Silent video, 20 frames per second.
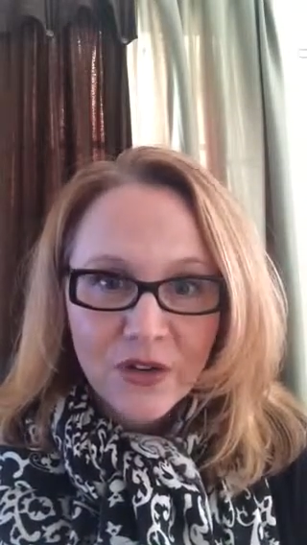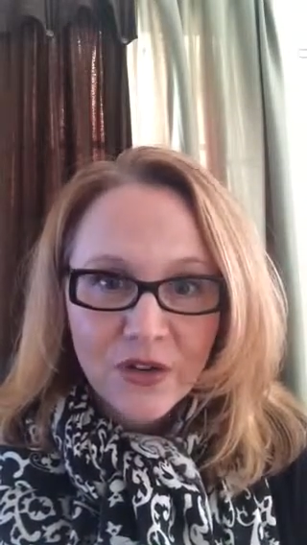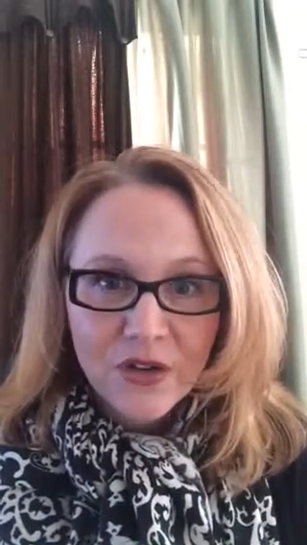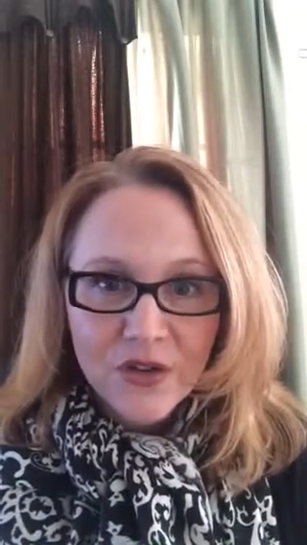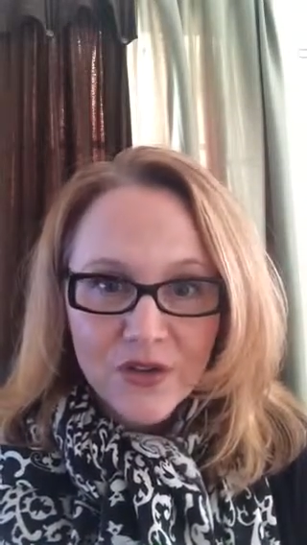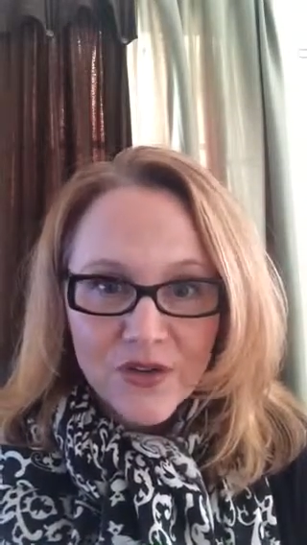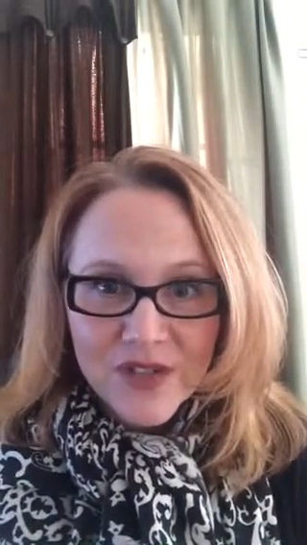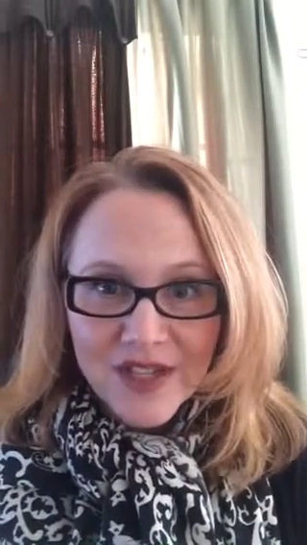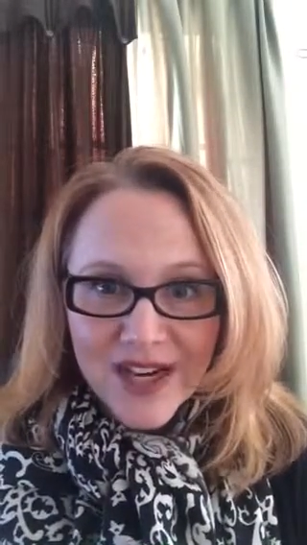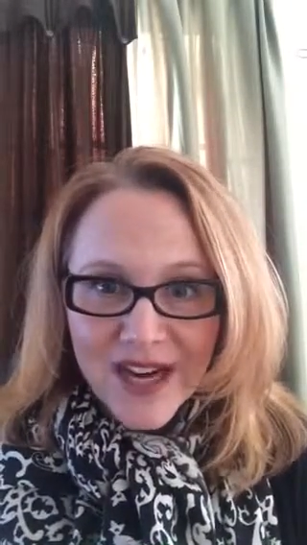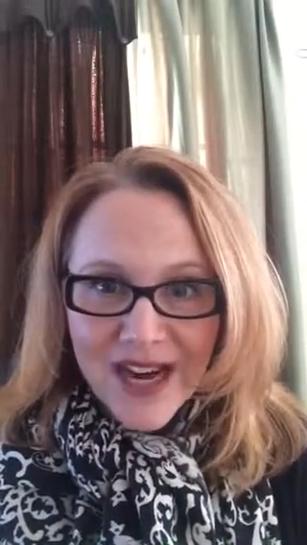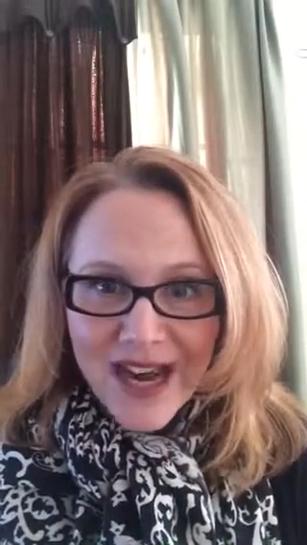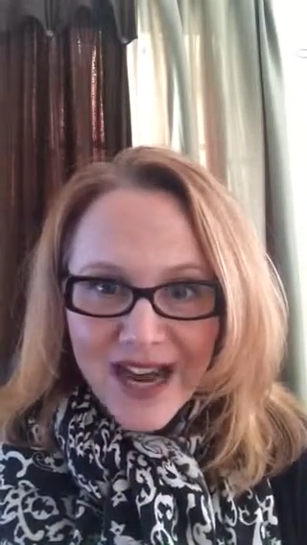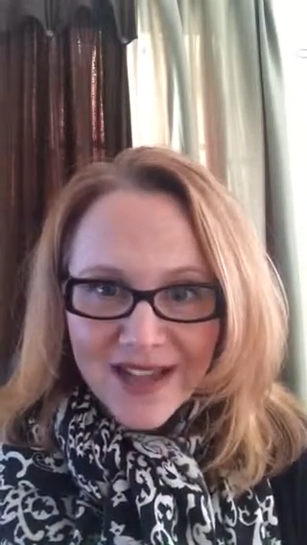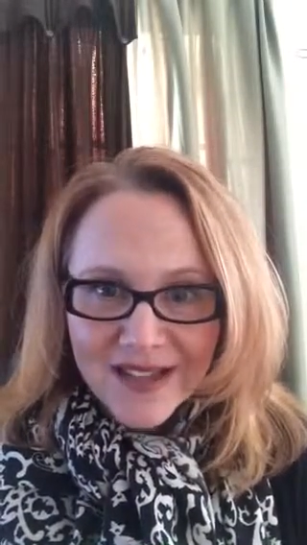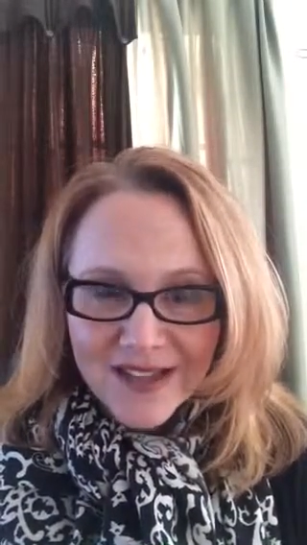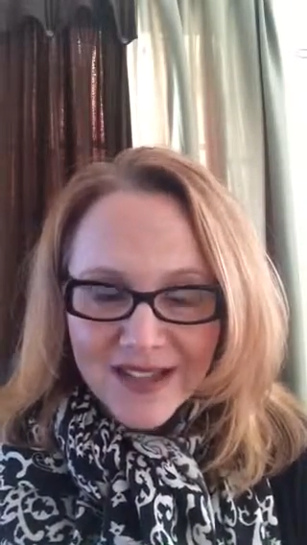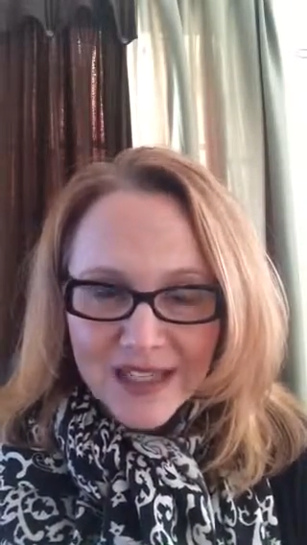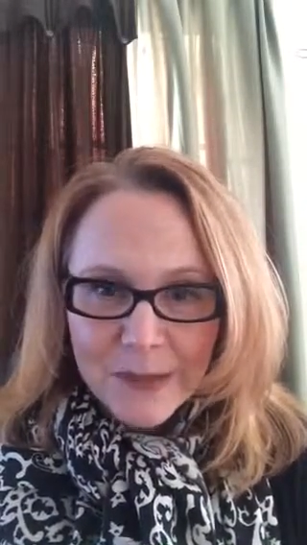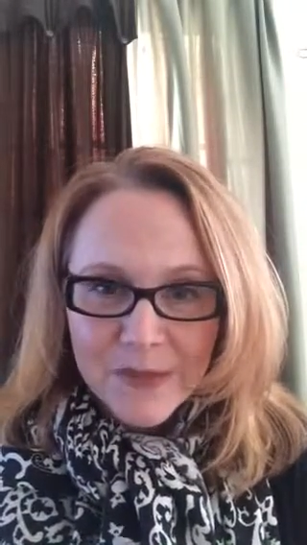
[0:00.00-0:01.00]
you're using
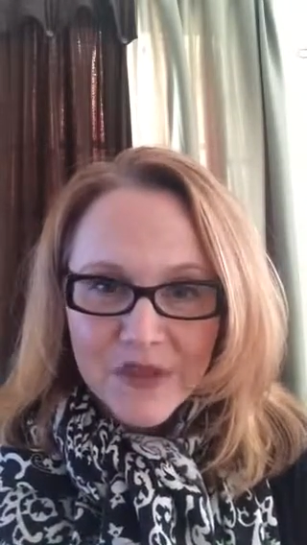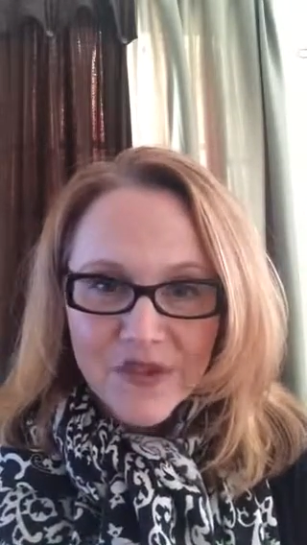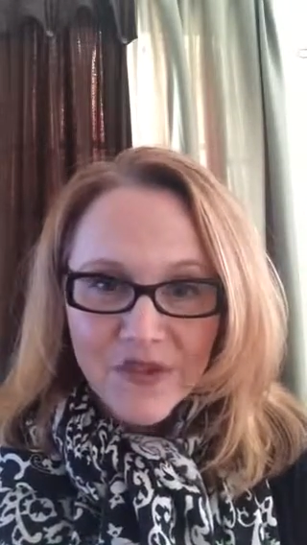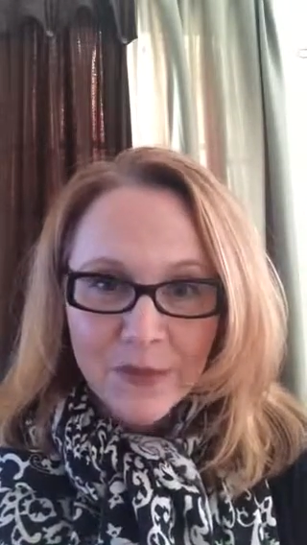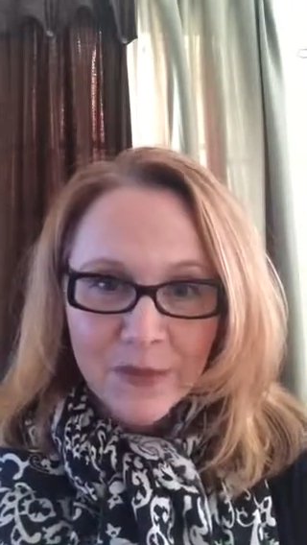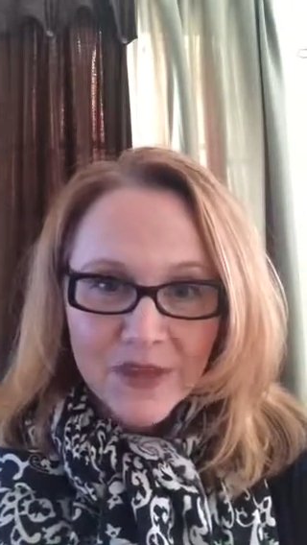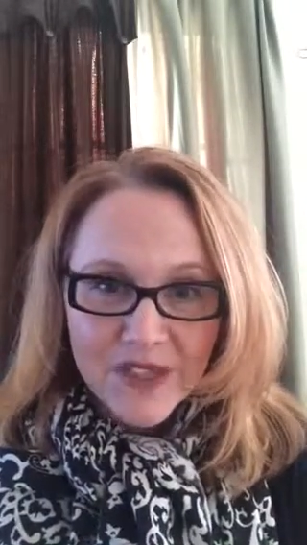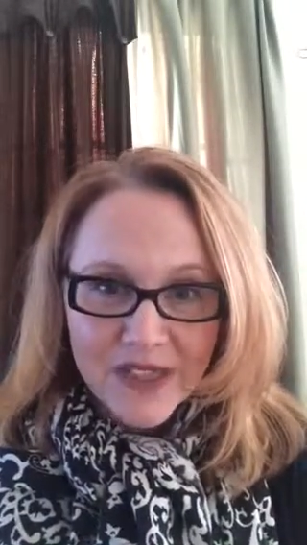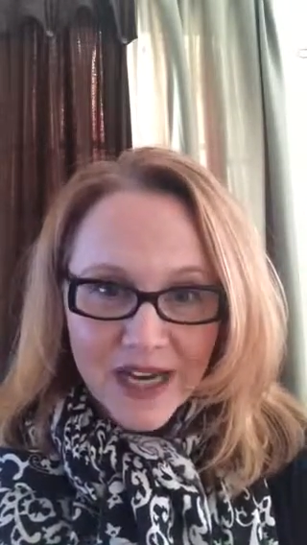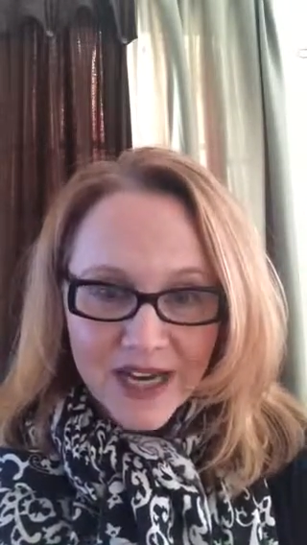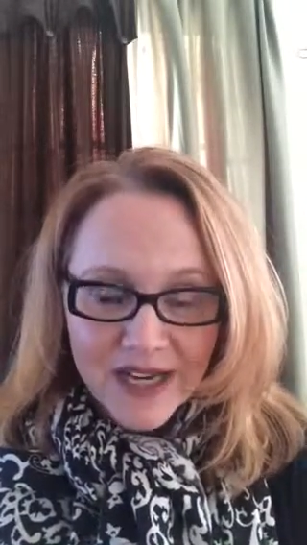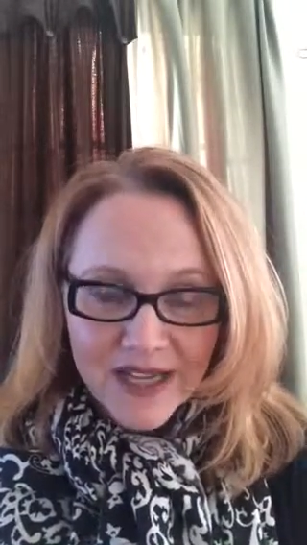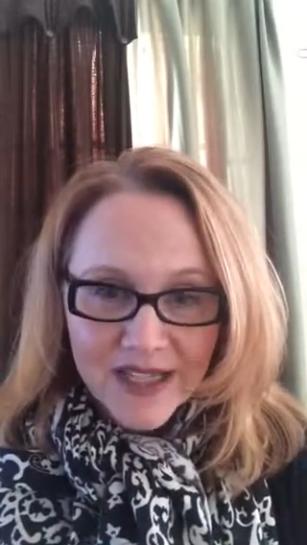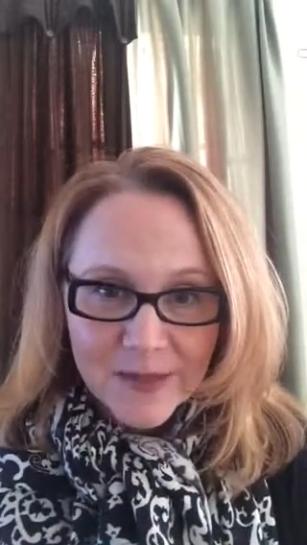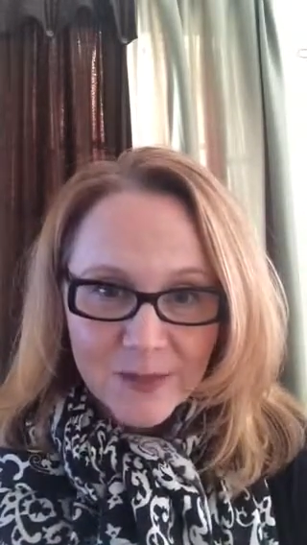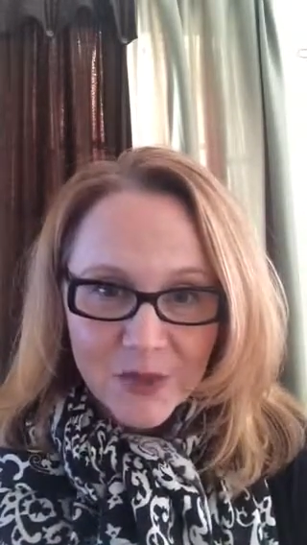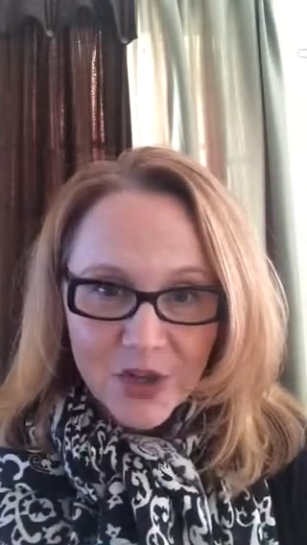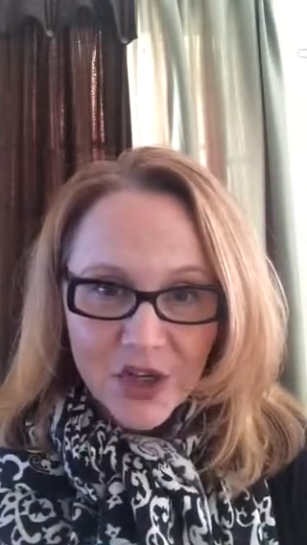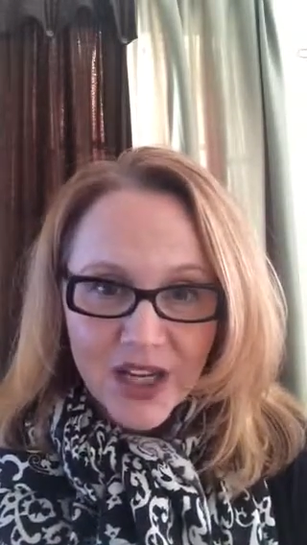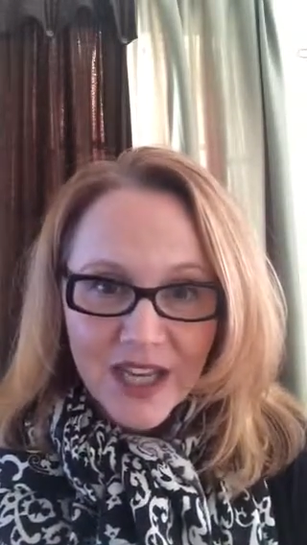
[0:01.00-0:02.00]
concepts from the
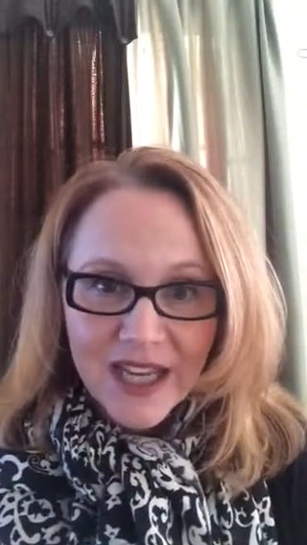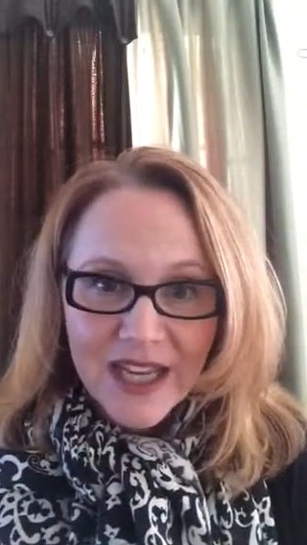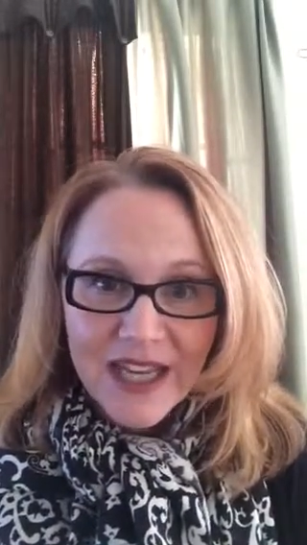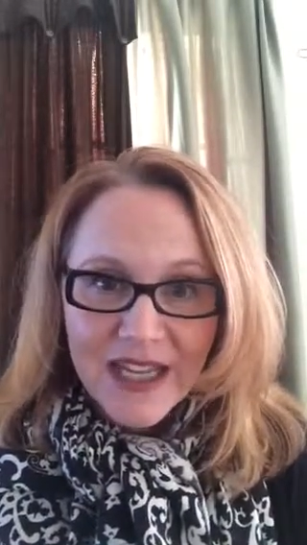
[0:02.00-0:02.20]
textbook